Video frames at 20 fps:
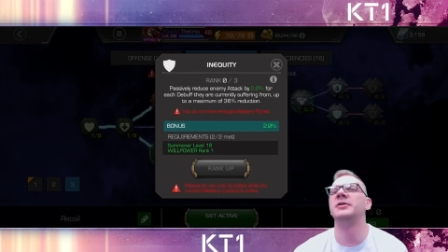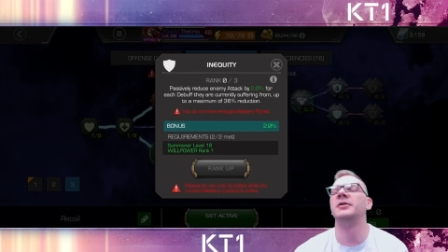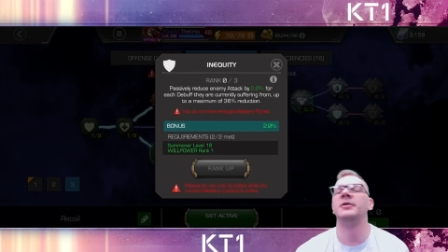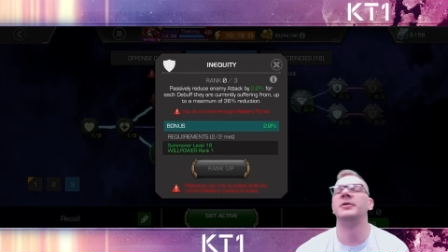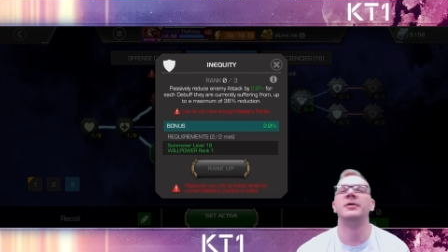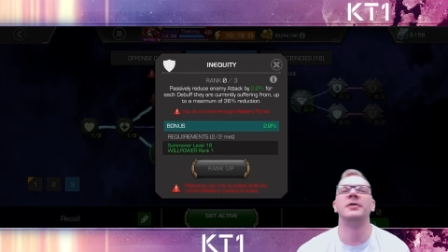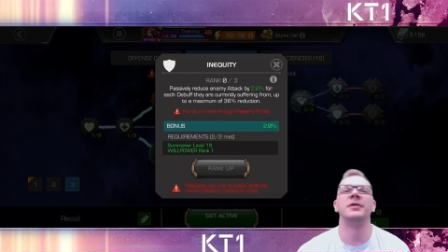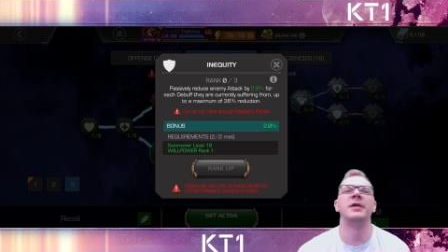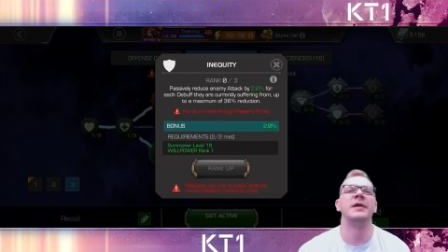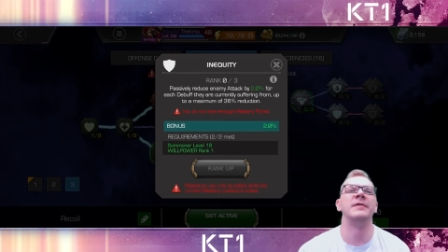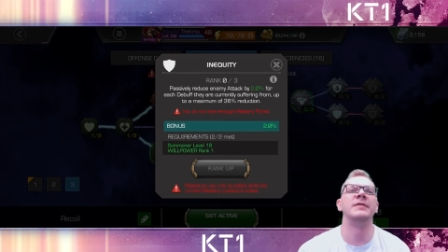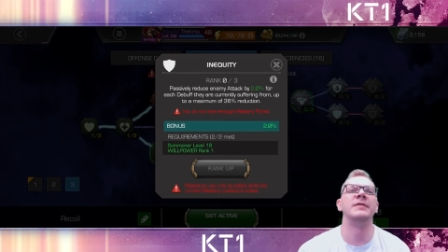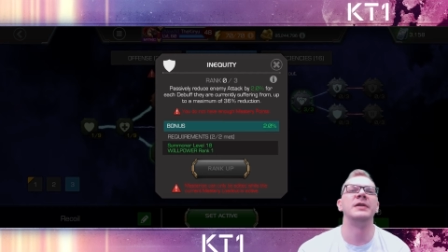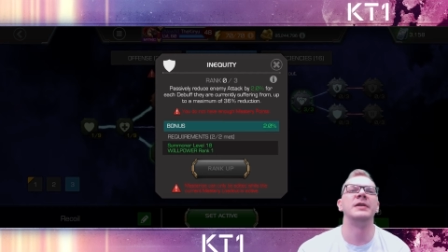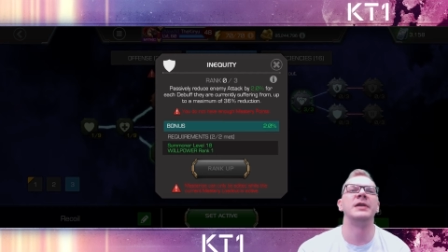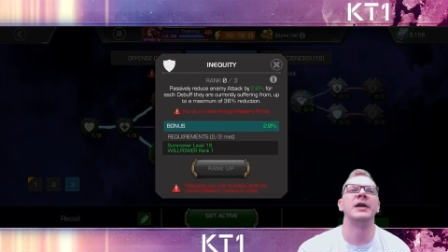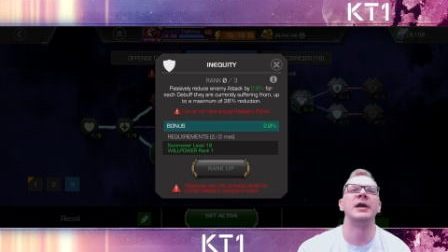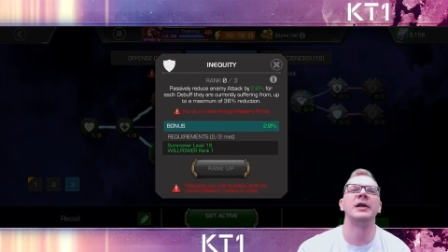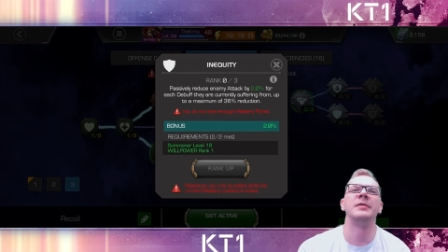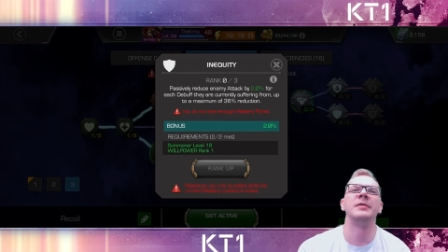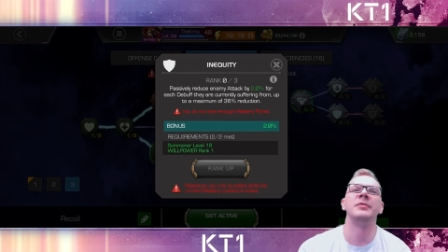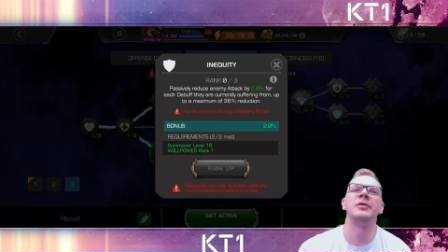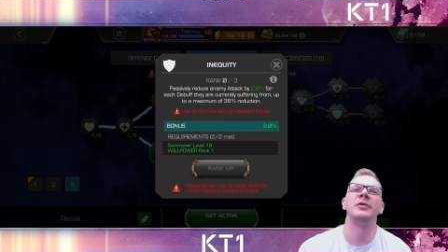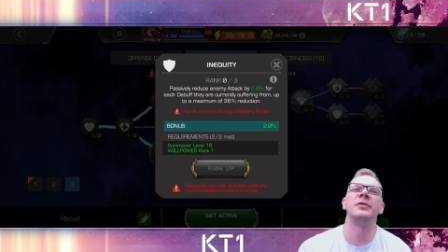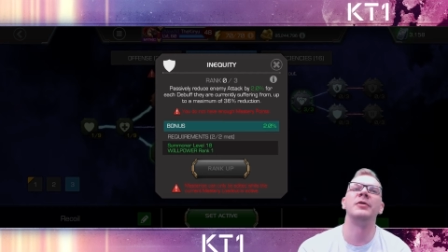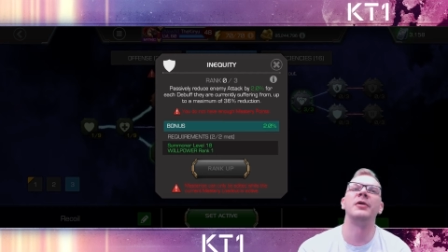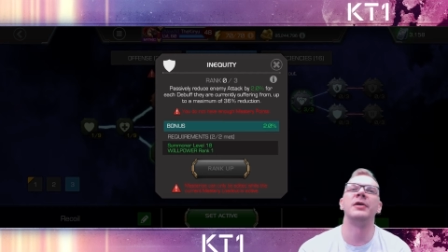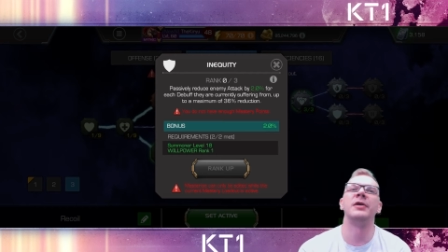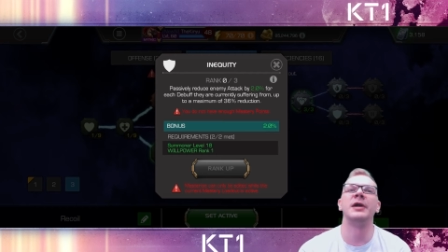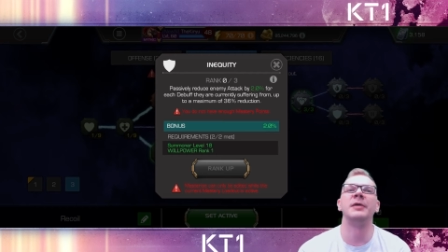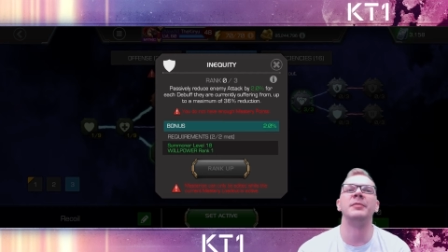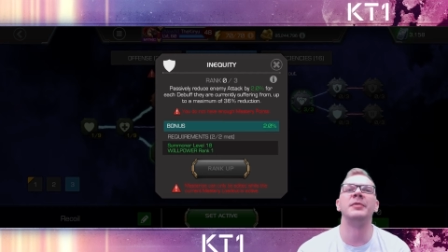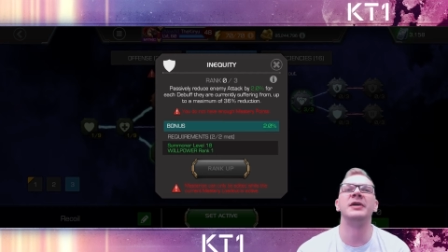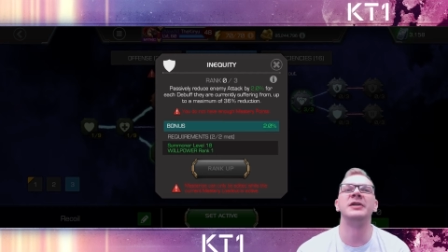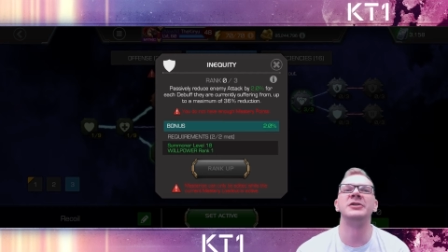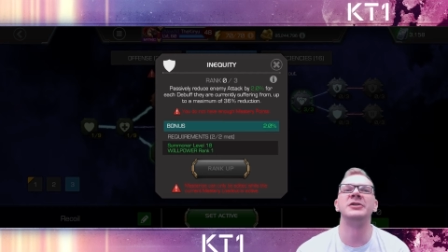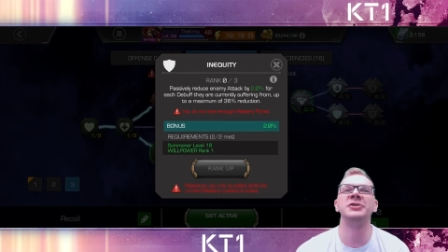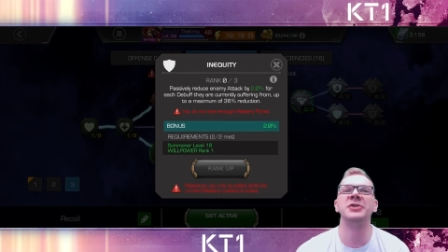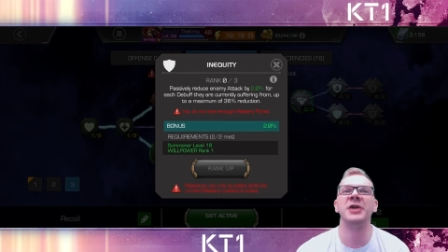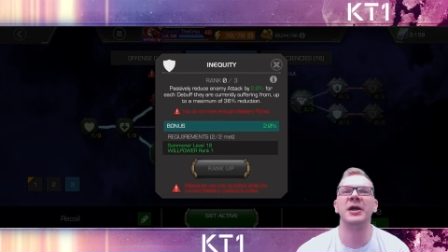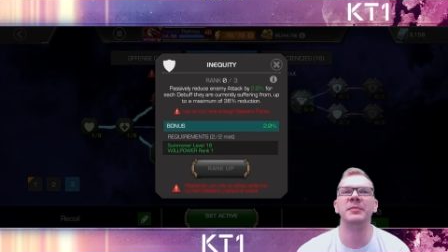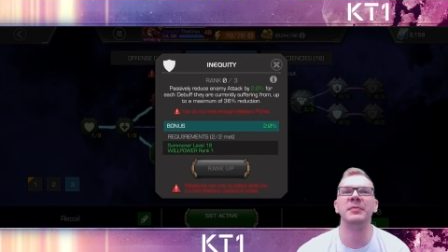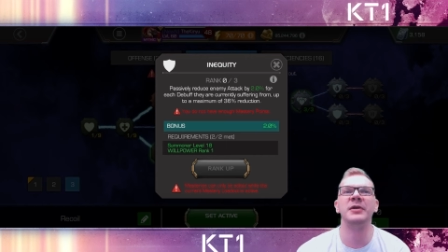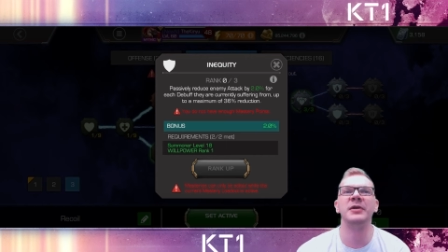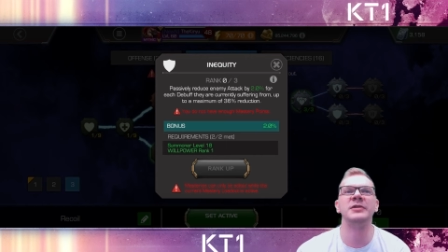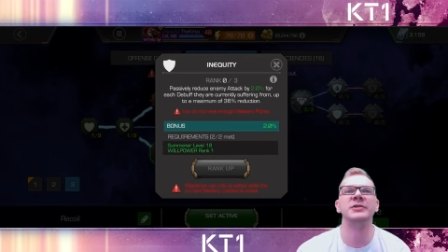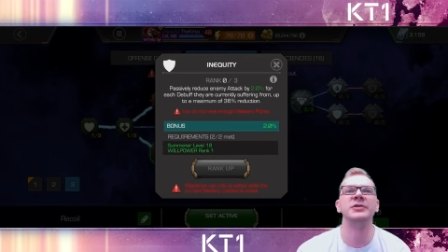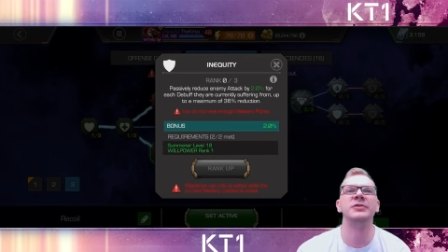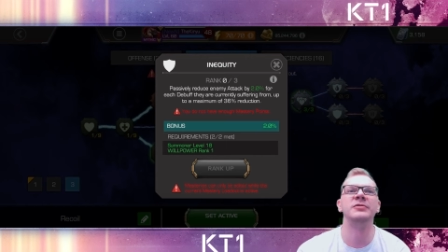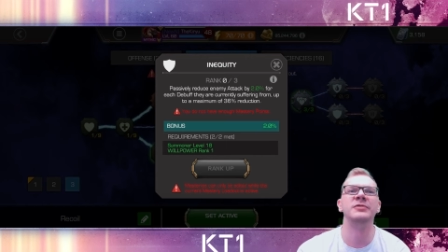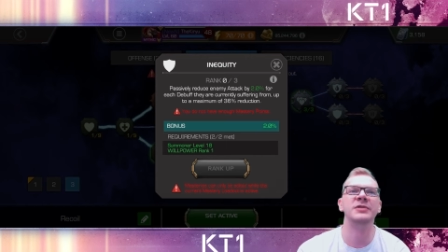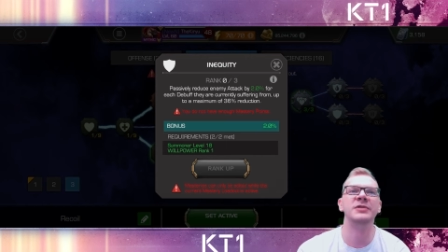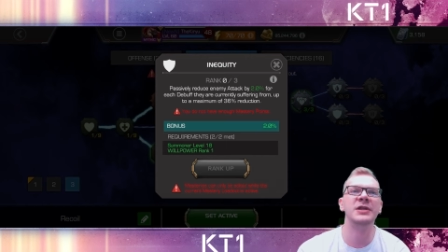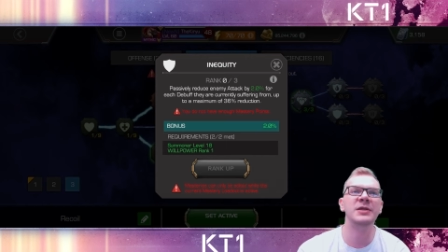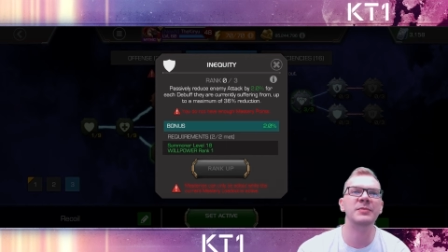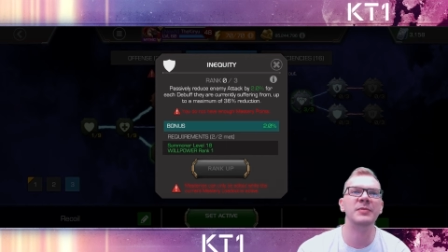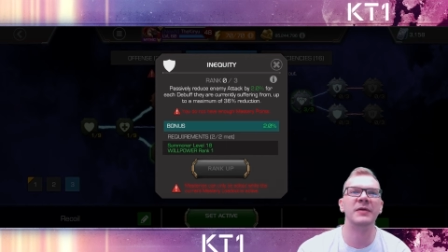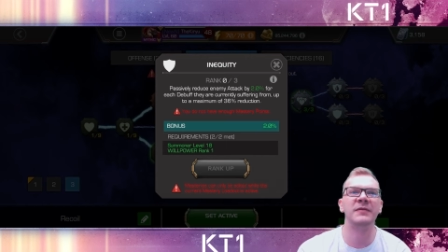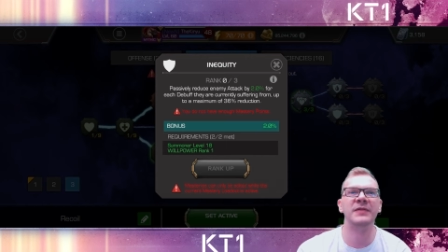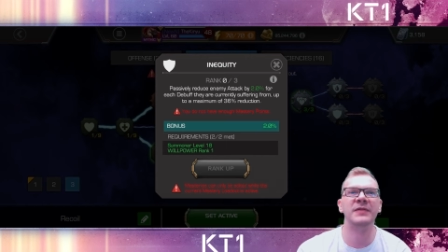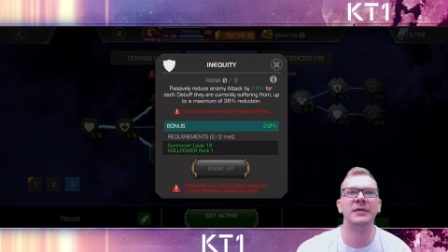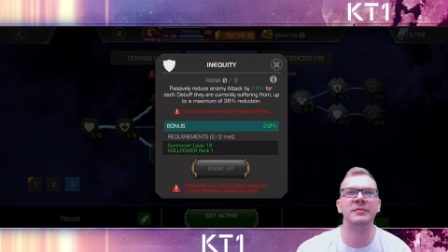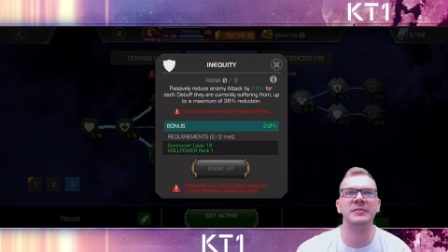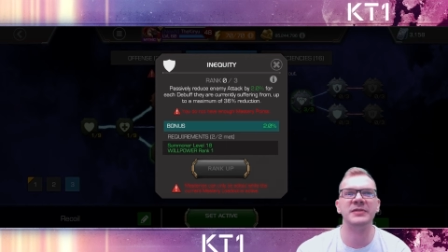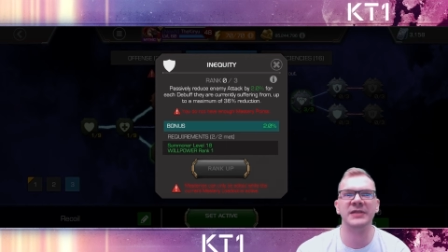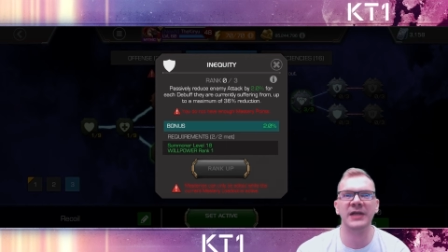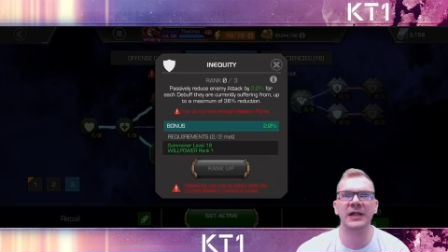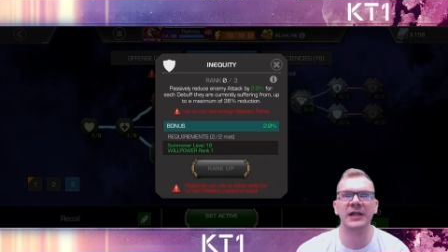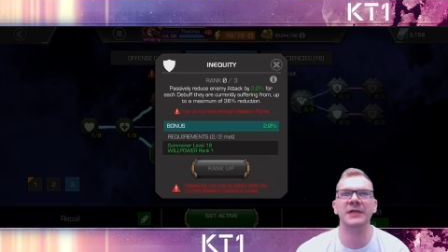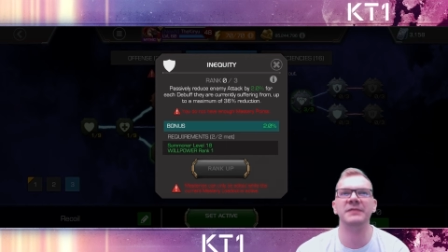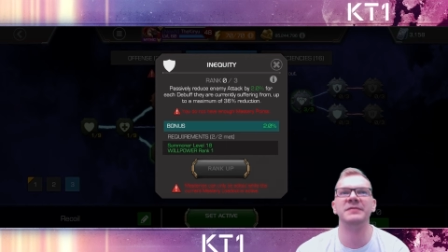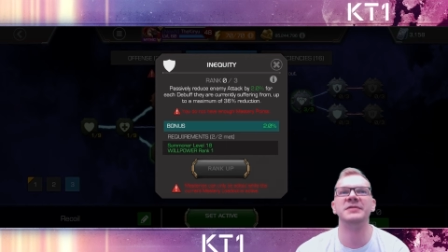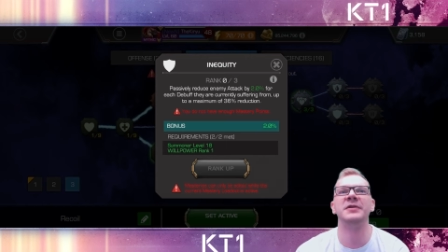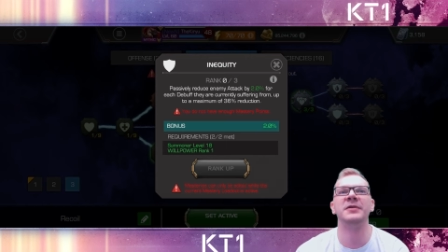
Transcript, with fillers: or every time you're going up against champions who debuff themselves,